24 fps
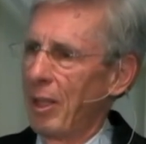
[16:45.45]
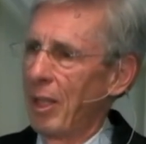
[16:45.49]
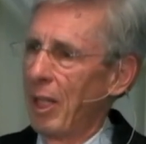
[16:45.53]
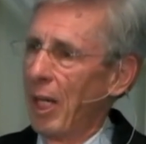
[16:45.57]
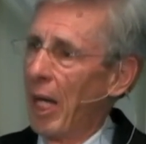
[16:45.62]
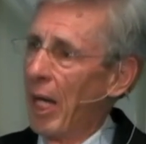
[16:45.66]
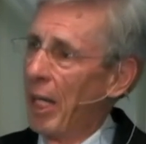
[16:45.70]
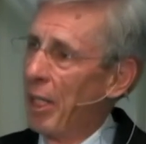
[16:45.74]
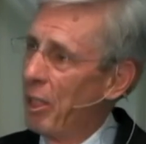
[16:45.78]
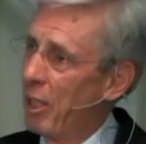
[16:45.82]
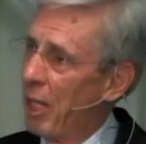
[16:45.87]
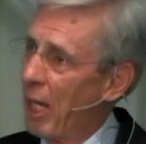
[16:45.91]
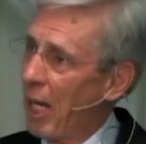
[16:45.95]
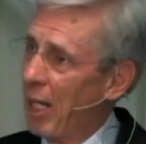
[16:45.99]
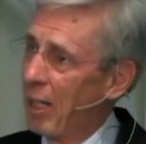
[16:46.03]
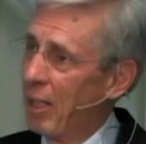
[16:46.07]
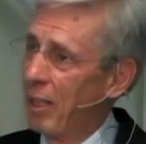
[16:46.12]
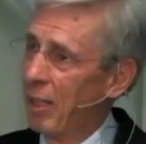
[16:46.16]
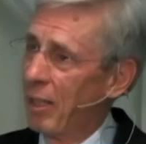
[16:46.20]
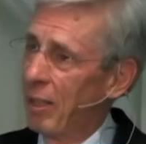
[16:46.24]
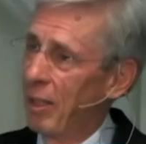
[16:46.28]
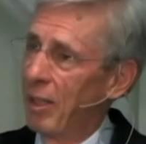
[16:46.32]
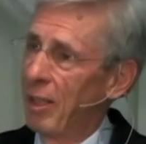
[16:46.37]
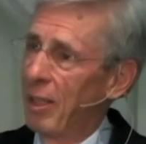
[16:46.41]
And yet,
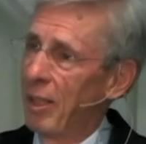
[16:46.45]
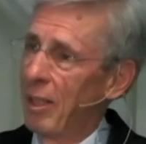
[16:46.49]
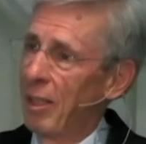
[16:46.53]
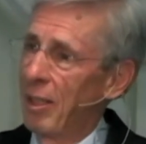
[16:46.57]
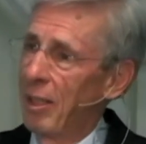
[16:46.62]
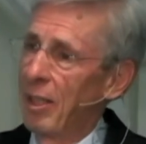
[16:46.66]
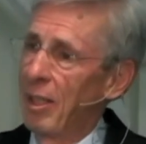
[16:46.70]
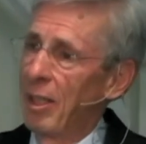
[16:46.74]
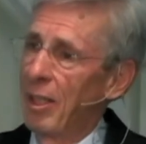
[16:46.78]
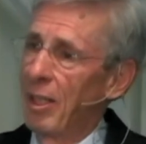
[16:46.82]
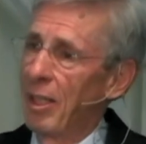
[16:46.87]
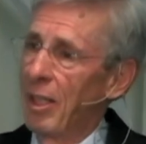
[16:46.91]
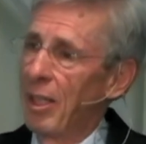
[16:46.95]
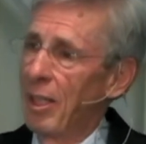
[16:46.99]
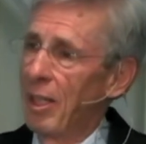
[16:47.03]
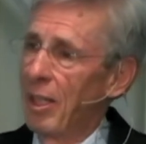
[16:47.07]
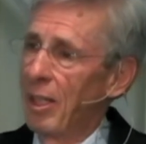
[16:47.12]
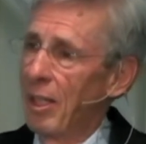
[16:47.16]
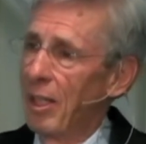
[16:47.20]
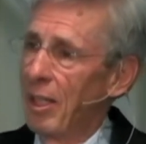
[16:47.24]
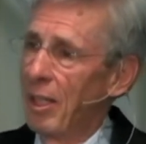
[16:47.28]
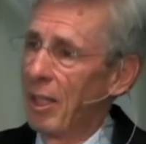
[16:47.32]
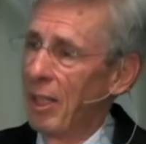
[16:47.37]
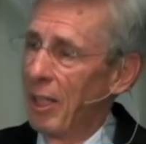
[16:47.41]

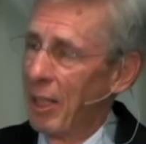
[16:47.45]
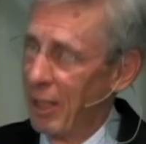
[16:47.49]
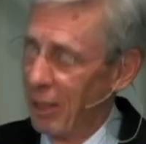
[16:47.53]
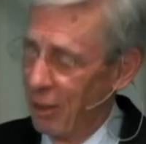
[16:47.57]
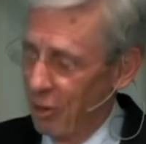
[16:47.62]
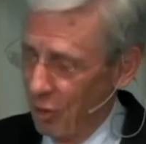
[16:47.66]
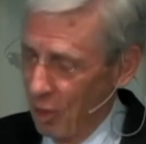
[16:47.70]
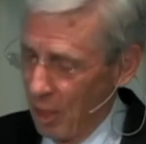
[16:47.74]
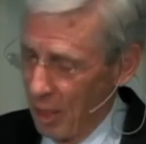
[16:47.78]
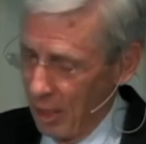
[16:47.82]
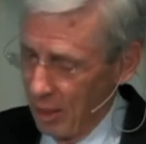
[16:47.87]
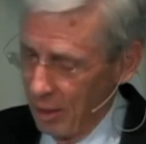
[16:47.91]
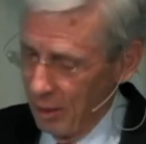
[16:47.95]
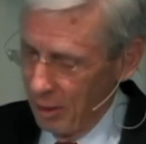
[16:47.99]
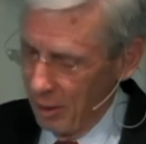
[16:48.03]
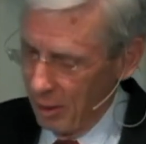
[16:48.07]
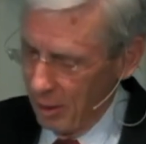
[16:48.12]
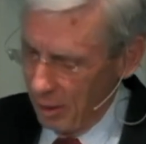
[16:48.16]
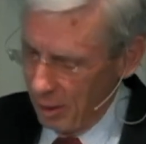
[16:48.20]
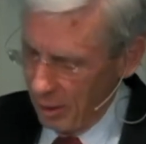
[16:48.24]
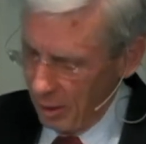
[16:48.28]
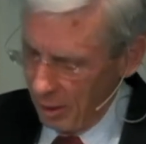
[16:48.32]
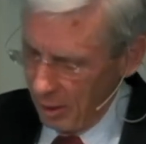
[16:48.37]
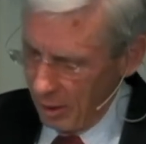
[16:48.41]
he says,
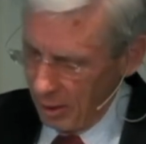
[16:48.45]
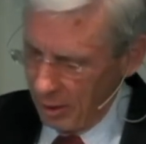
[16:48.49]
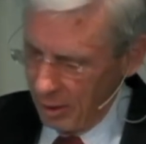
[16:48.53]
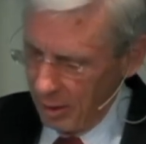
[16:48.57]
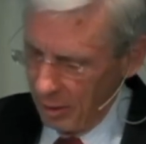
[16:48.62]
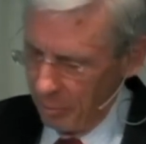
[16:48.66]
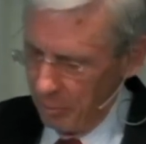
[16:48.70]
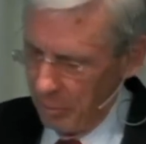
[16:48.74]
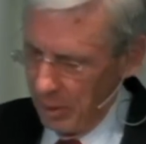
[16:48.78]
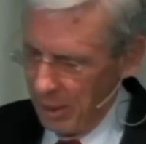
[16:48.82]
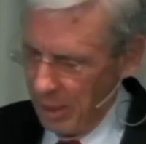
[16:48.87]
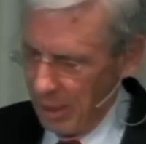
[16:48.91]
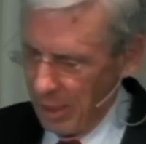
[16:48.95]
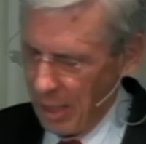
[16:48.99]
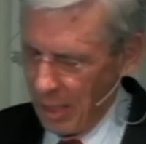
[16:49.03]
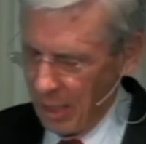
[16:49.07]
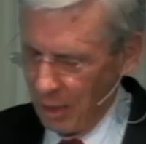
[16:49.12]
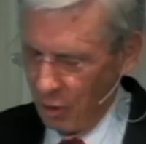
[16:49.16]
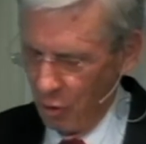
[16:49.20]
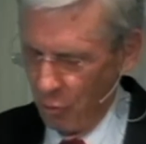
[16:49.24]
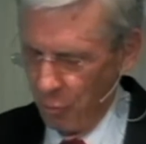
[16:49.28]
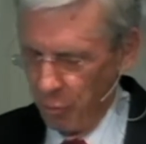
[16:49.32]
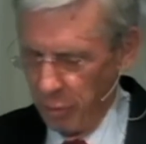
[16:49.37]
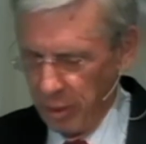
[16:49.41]
it can be as
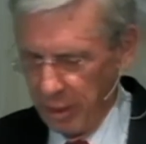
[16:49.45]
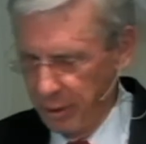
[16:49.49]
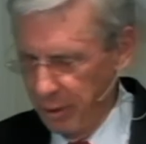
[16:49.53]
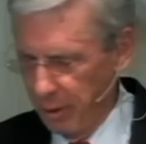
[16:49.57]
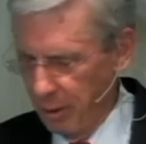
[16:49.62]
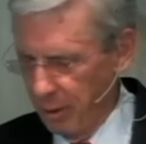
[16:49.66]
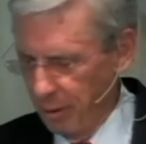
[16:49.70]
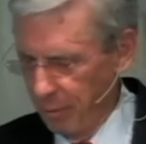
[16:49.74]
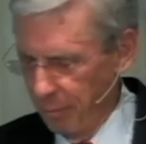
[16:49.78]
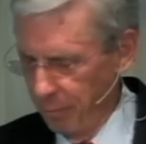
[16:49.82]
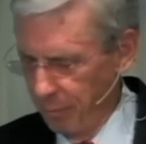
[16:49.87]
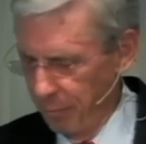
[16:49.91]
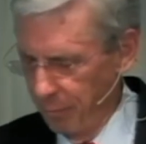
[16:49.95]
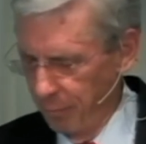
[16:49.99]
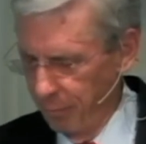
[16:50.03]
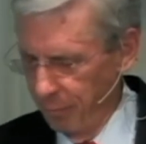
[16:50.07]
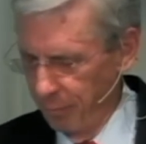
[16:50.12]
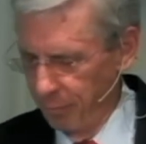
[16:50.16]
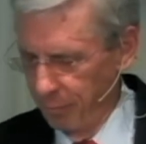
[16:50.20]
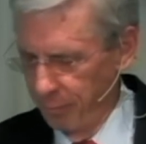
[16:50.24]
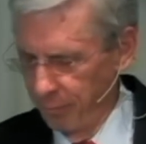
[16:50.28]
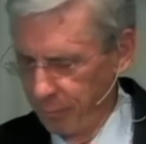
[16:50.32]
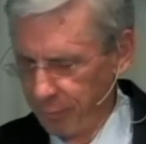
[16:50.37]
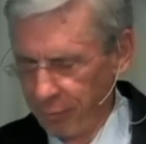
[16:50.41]
bitter
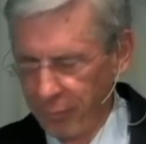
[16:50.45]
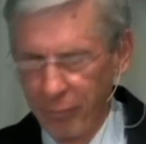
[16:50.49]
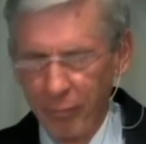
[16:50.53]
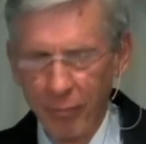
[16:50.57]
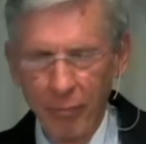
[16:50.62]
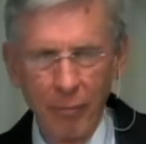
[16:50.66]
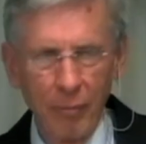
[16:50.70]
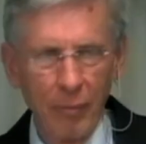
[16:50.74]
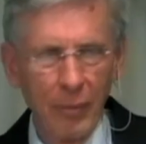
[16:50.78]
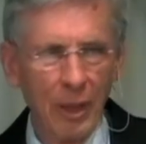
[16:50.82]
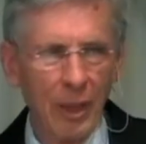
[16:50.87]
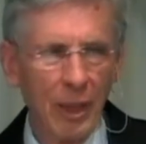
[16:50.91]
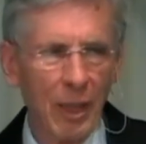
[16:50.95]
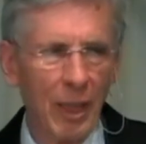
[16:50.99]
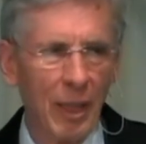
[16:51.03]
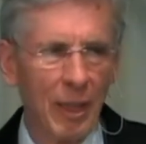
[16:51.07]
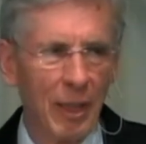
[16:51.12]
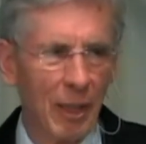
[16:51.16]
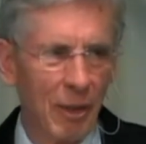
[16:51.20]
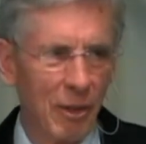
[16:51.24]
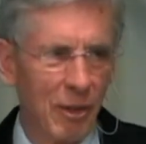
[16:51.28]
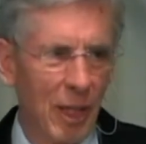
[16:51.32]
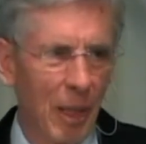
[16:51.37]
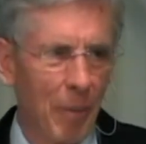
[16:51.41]
in
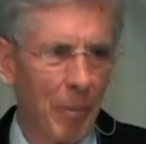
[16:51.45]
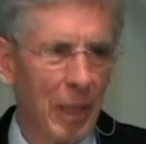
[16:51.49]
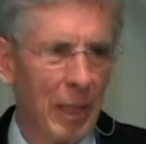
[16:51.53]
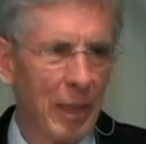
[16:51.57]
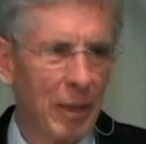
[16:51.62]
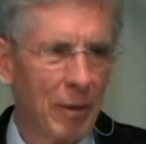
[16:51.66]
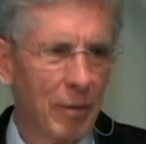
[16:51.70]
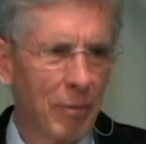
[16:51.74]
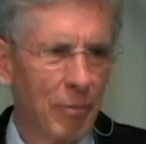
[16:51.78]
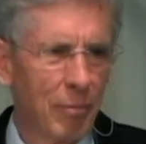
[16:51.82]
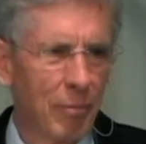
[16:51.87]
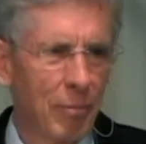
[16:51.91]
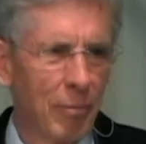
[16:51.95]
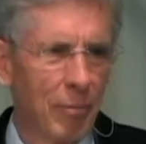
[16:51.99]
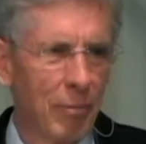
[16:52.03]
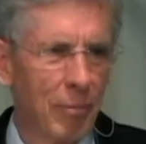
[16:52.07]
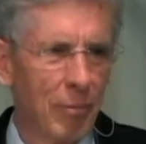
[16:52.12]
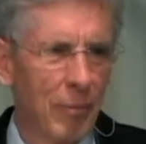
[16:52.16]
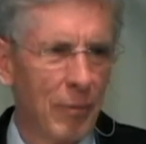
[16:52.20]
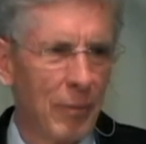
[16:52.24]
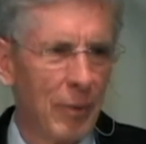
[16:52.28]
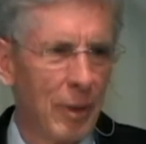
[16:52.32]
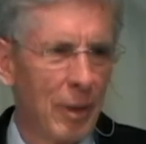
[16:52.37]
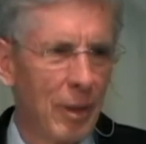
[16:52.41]
the stomach.
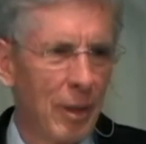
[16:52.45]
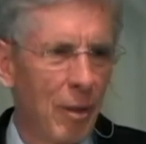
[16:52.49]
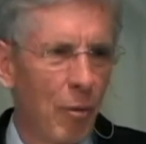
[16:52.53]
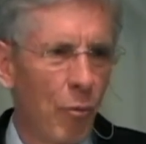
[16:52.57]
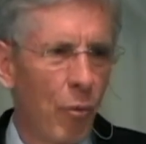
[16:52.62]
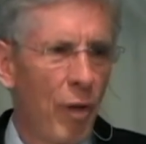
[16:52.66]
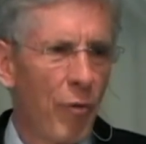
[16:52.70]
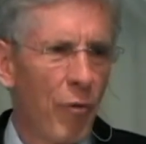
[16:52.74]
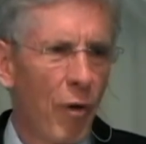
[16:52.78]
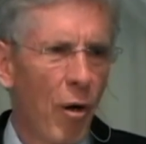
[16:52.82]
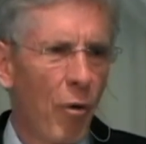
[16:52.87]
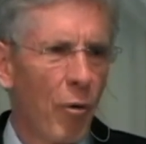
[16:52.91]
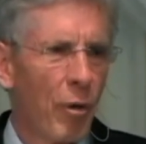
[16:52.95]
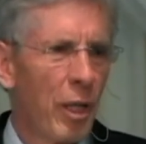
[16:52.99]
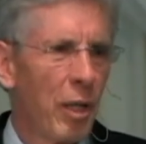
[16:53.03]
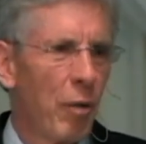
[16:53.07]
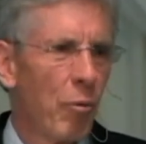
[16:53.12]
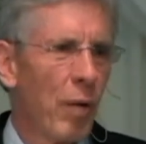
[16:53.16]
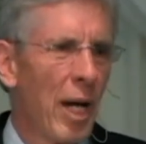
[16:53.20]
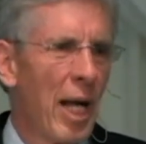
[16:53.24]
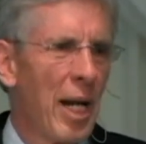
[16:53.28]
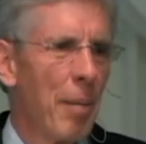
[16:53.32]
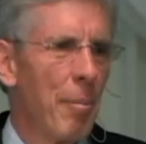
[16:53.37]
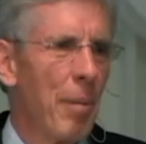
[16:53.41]
We've already
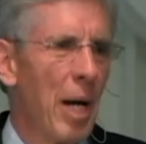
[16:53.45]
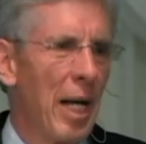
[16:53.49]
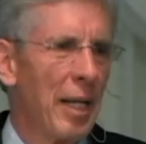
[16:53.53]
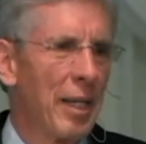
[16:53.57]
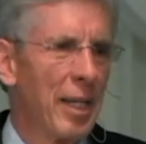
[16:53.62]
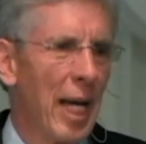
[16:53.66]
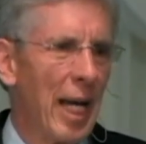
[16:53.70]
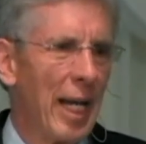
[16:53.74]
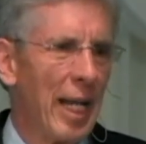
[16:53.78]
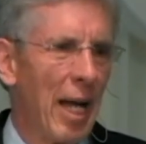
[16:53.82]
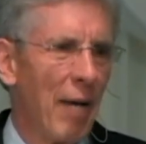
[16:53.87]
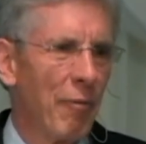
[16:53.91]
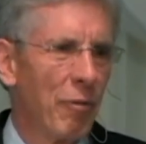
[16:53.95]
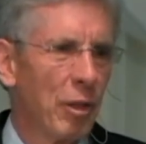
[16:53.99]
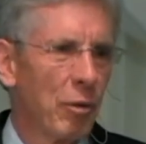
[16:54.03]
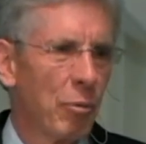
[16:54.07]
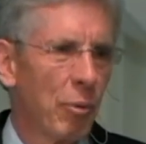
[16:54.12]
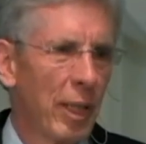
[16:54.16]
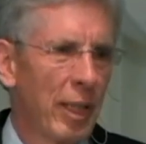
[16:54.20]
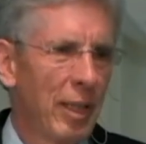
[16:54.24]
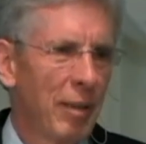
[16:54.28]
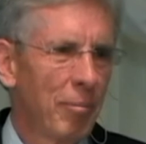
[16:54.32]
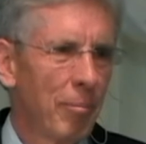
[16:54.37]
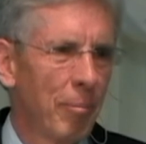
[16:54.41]
read about that, haven't
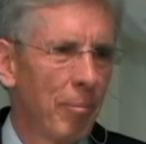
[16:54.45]
we?